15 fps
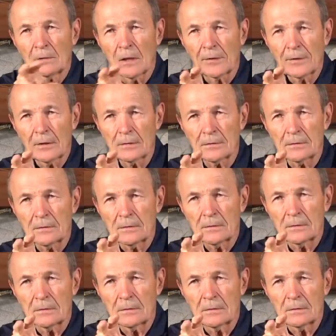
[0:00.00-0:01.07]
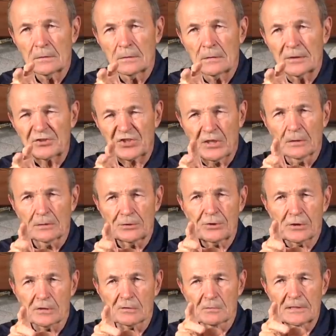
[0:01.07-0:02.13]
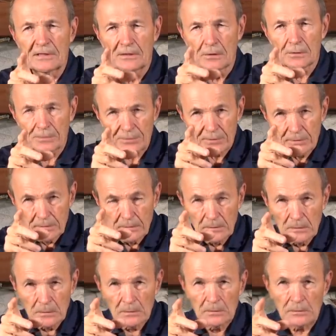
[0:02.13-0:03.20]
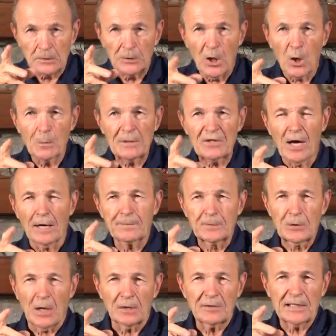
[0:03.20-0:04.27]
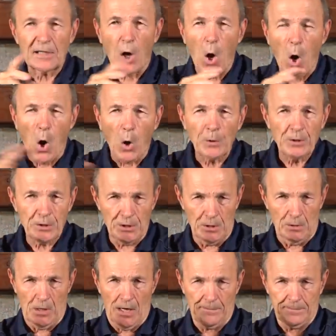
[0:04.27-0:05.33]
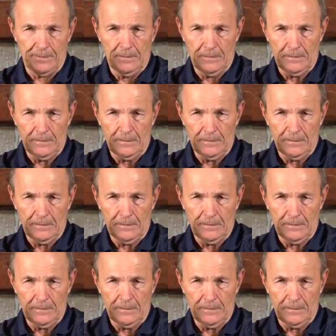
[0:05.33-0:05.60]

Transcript: Now there's a skill that you can really use. You're not only docking down. Take all your gear off.